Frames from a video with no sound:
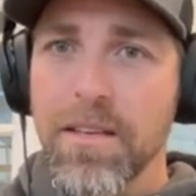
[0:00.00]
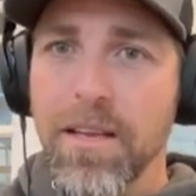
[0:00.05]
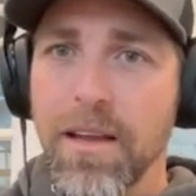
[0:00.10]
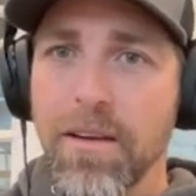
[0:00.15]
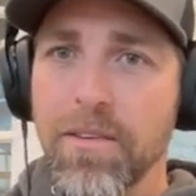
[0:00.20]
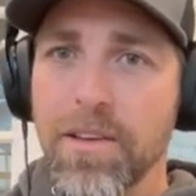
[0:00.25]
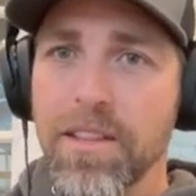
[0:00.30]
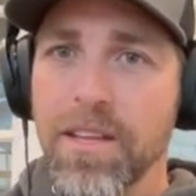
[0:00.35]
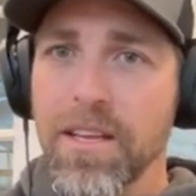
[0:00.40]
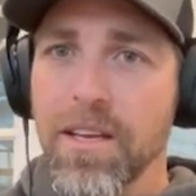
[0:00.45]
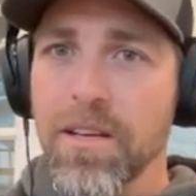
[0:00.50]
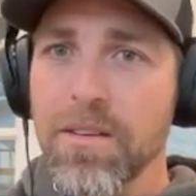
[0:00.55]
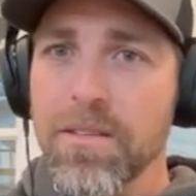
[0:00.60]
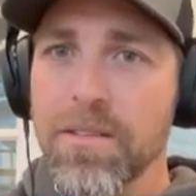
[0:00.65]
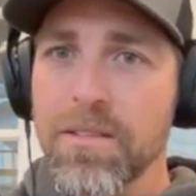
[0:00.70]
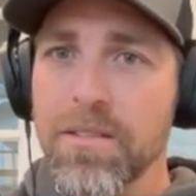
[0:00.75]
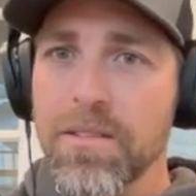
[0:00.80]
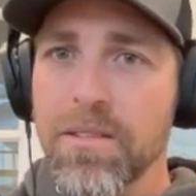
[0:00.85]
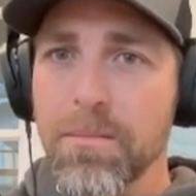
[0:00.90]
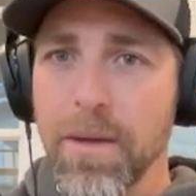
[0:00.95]
everything
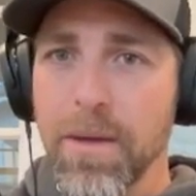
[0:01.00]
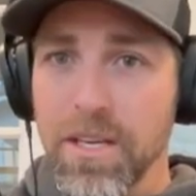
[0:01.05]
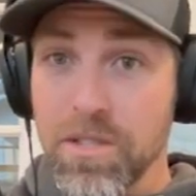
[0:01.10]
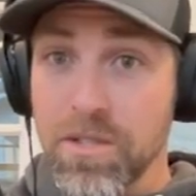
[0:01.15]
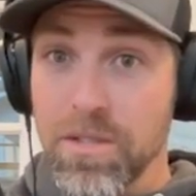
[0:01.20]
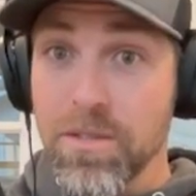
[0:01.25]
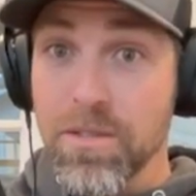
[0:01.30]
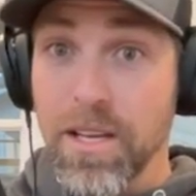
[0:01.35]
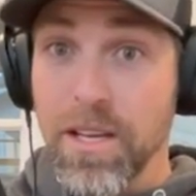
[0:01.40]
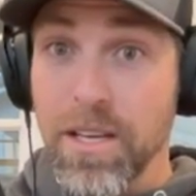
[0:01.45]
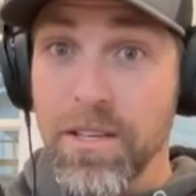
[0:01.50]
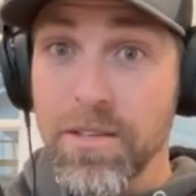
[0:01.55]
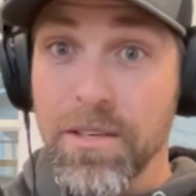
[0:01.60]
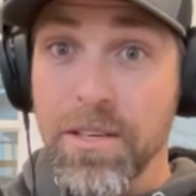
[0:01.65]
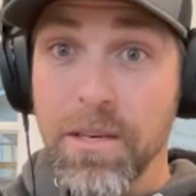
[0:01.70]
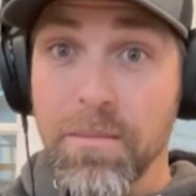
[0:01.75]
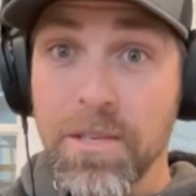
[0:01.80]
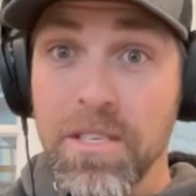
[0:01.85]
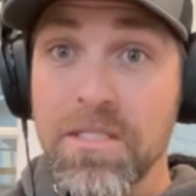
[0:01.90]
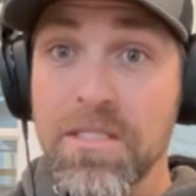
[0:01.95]
else to make sure that you're
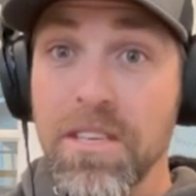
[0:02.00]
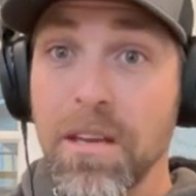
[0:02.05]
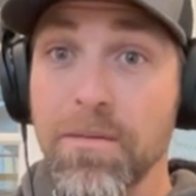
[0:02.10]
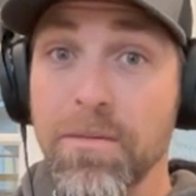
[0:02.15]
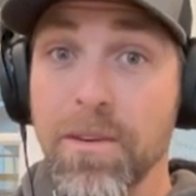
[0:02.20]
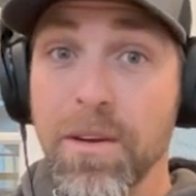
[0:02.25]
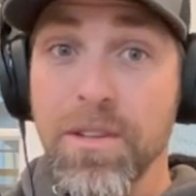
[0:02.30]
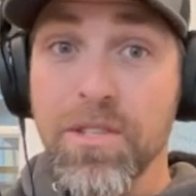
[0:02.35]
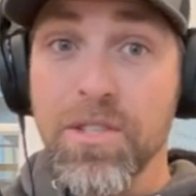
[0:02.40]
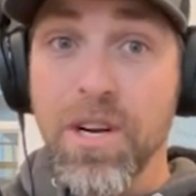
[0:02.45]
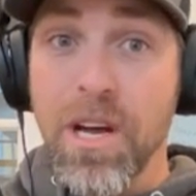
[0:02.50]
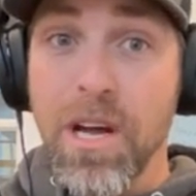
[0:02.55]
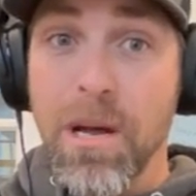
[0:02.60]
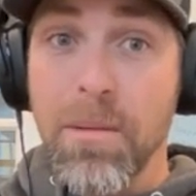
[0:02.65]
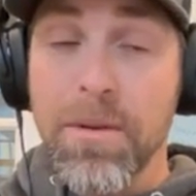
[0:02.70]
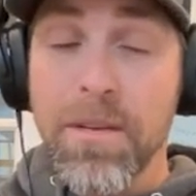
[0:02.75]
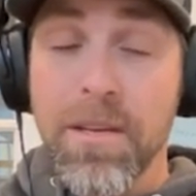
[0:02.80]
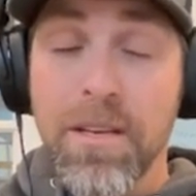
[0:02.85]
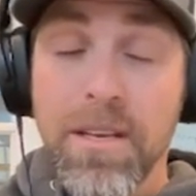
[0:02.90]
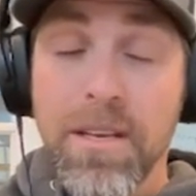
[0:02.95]
going to be safe on the job